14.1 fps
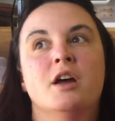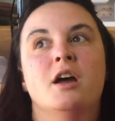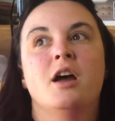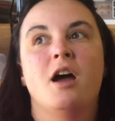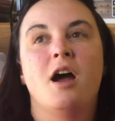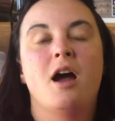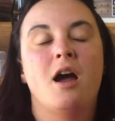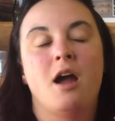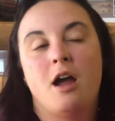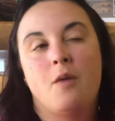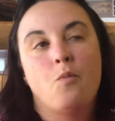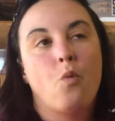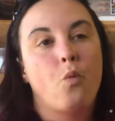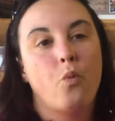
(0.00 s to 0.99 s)

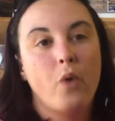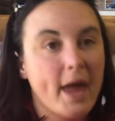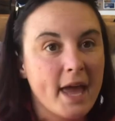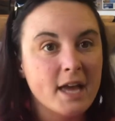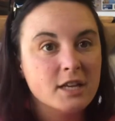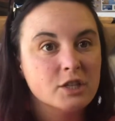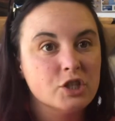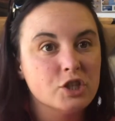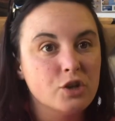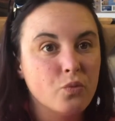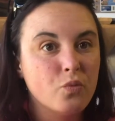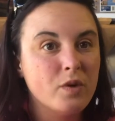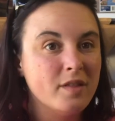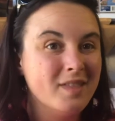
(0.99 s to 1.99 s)
which
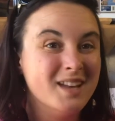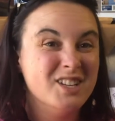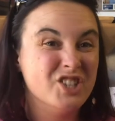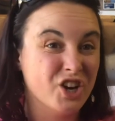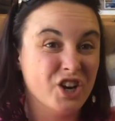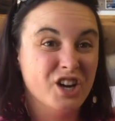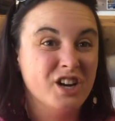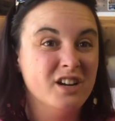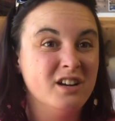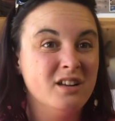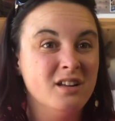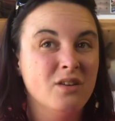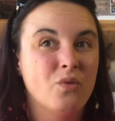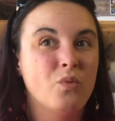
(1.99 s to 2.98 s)
when they turn,
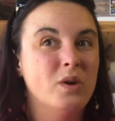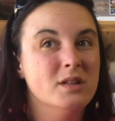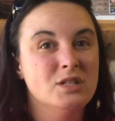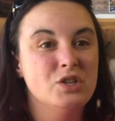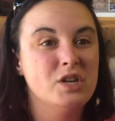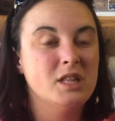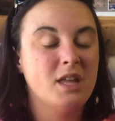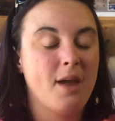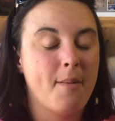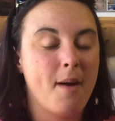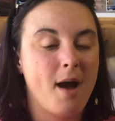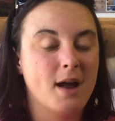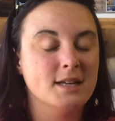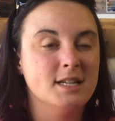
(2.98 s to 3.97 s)
once you get the
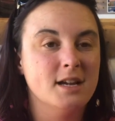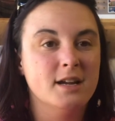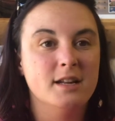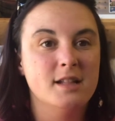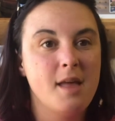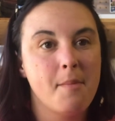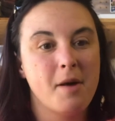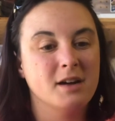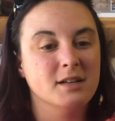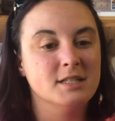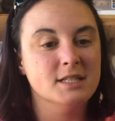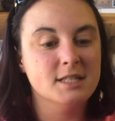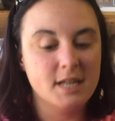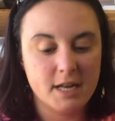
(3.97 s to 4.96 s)
epoxy on and the
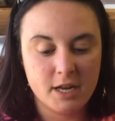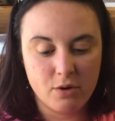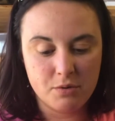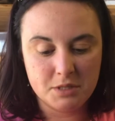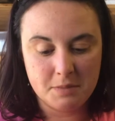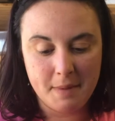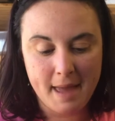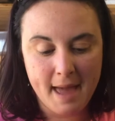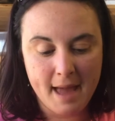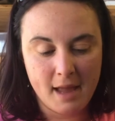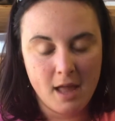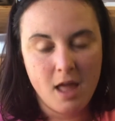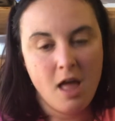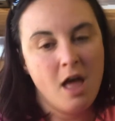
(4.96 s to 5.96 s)
epoxy set, it goes back.
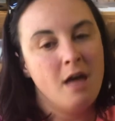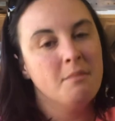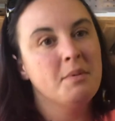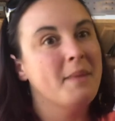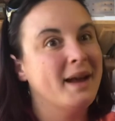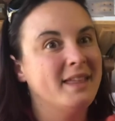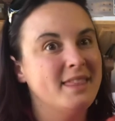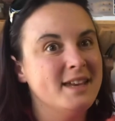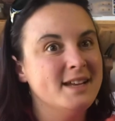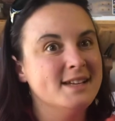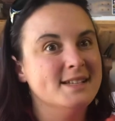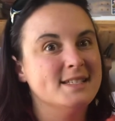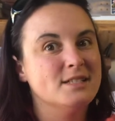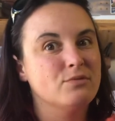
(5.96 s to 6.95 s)
My thing
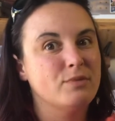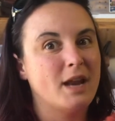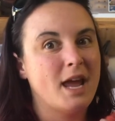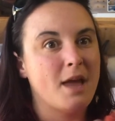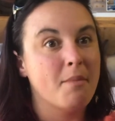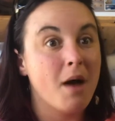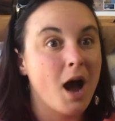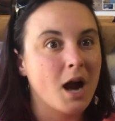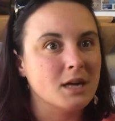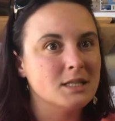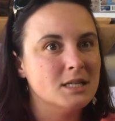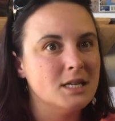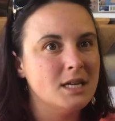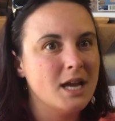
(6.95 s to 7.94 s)
is when I
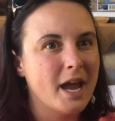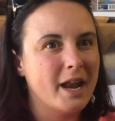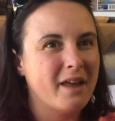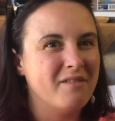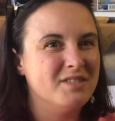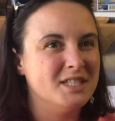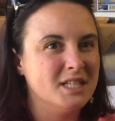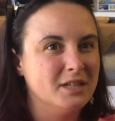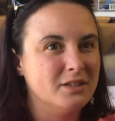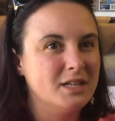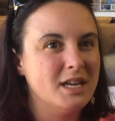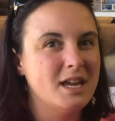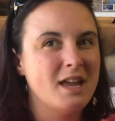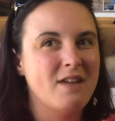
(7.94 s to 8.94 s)
epoxy and I've sealed
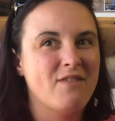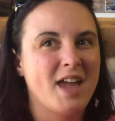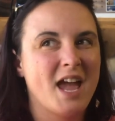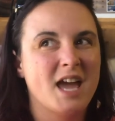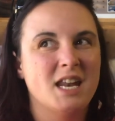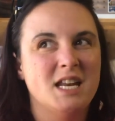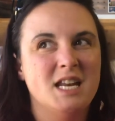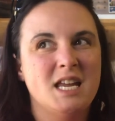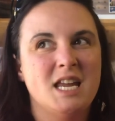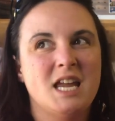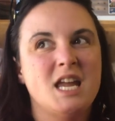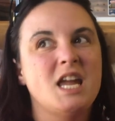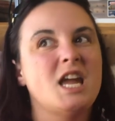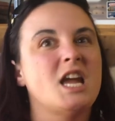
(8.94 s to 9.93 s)
it, if I add any
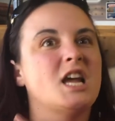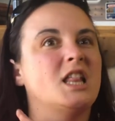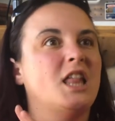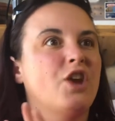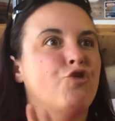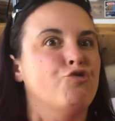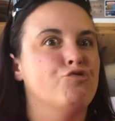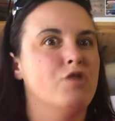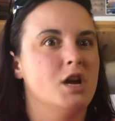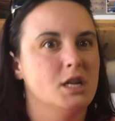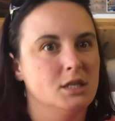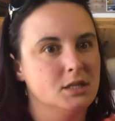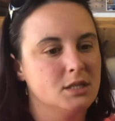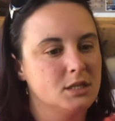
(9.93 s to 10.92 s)
heat, it like
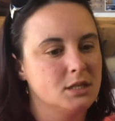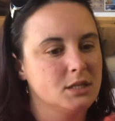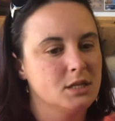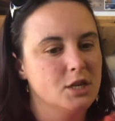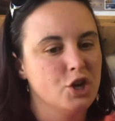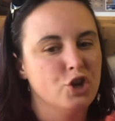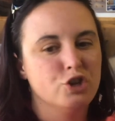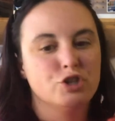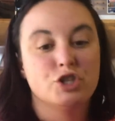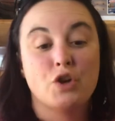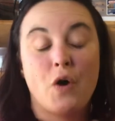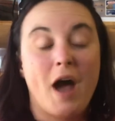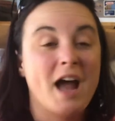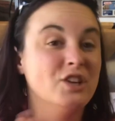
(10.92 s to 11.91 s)
runs.
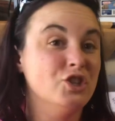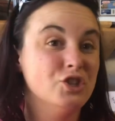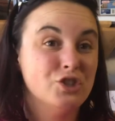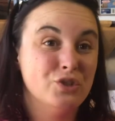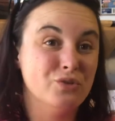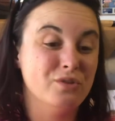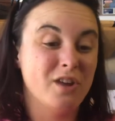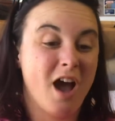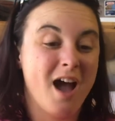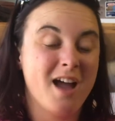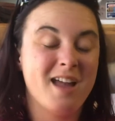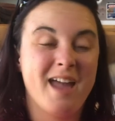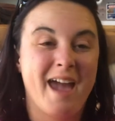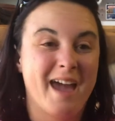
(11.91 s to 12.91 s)
So I just do not
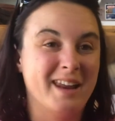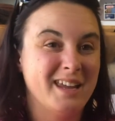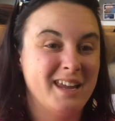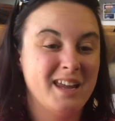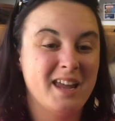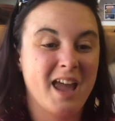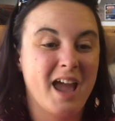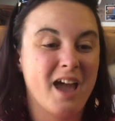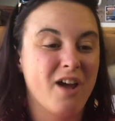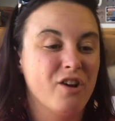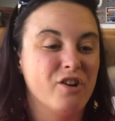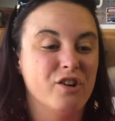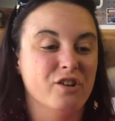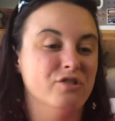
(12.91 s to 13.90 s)
add heat
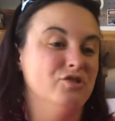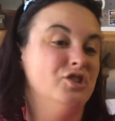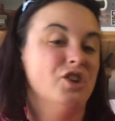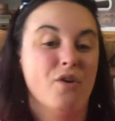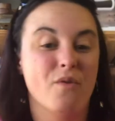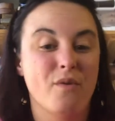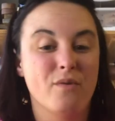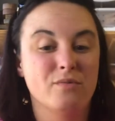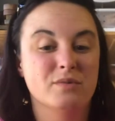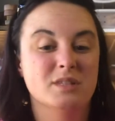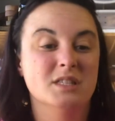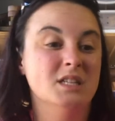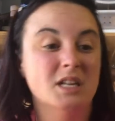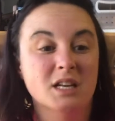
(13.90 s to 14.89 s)
or don't
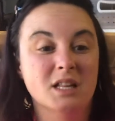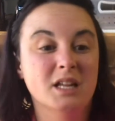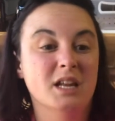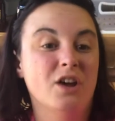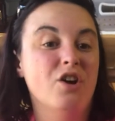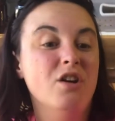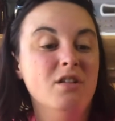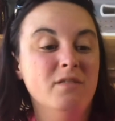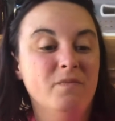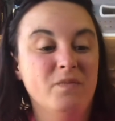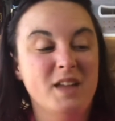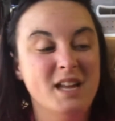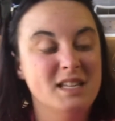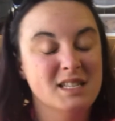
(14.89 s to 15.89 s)
seal it off.
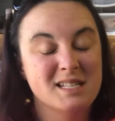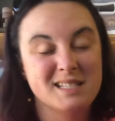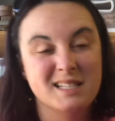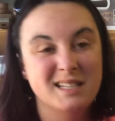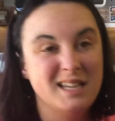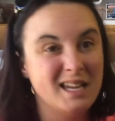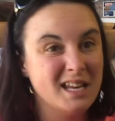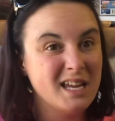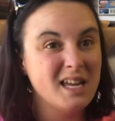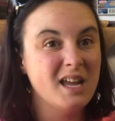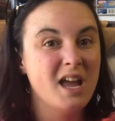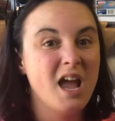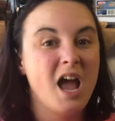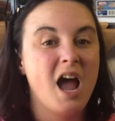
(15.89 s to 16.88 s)
It doesn't need it.
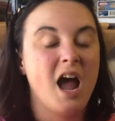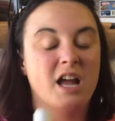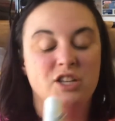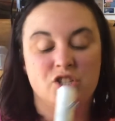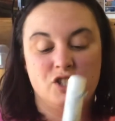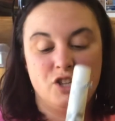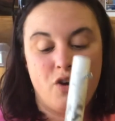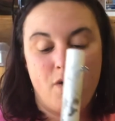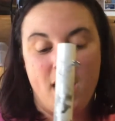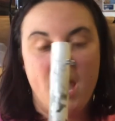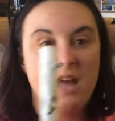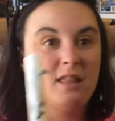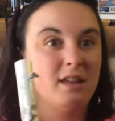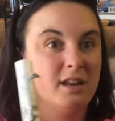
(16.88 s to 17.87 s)
I just go
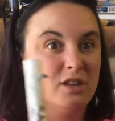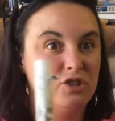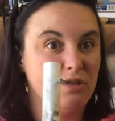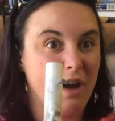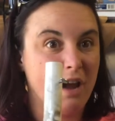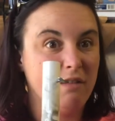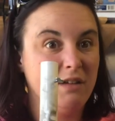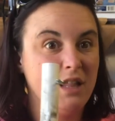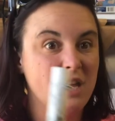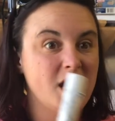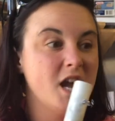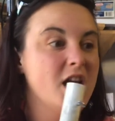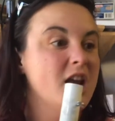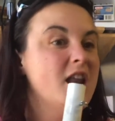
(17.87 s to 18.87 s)
ahead, let it dry really
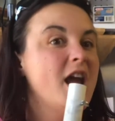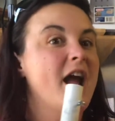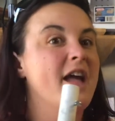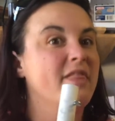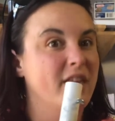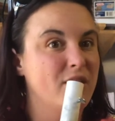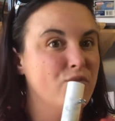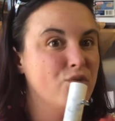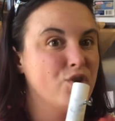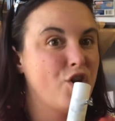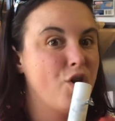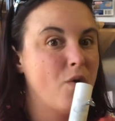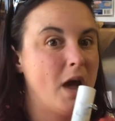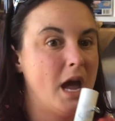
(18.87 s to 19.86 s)
good, and then we'll
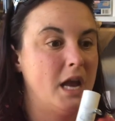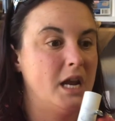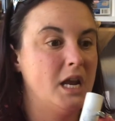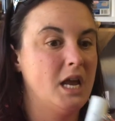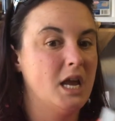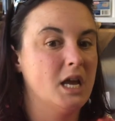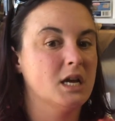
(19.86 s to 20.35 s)
go ahead and ink.